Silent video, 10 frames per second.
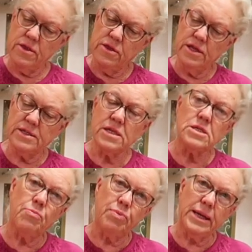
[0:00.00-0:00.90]
This is
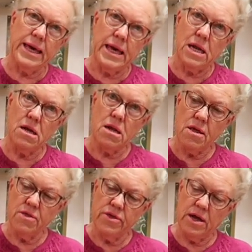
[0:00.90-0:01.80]
a blend
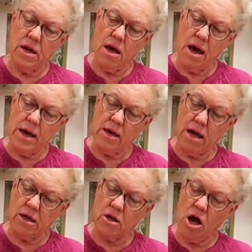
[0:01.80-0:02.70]
that I
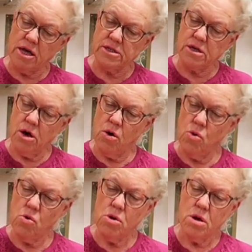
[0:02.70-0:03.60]
got at
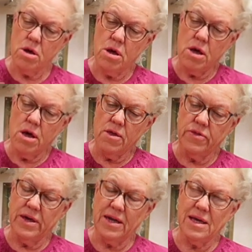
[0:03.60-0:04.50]
Costco
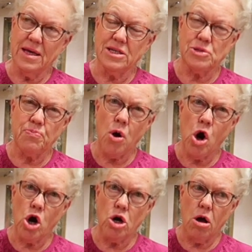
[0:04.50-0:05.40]
that is
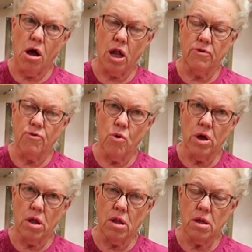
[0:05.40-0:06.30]
part olive
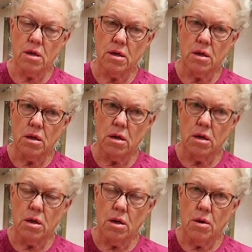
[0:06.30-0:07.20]
oil,
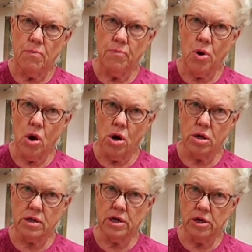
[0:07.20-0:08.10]

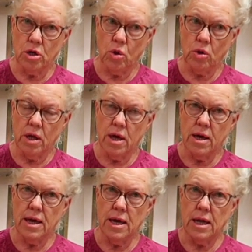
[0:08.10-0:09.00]
part canola,
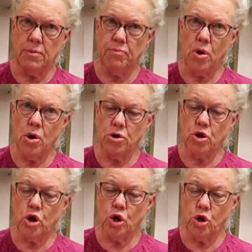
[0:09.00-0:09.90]
and part
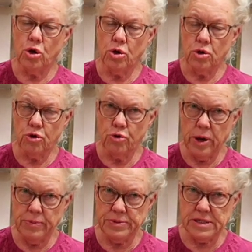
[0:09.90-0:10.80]

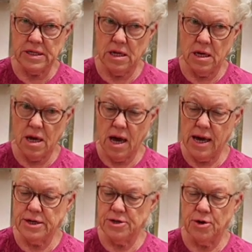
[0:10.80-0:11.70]
grapeseed.
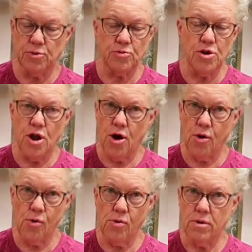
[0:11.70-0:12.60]
I don't
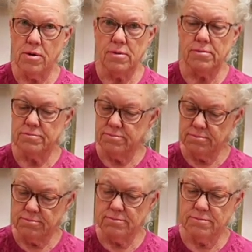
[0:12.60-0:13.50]
know
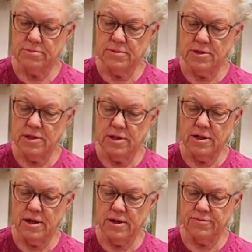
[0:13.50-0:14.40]

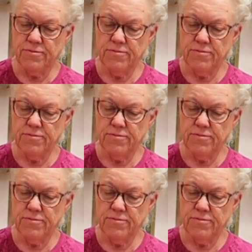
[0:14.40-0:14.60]
the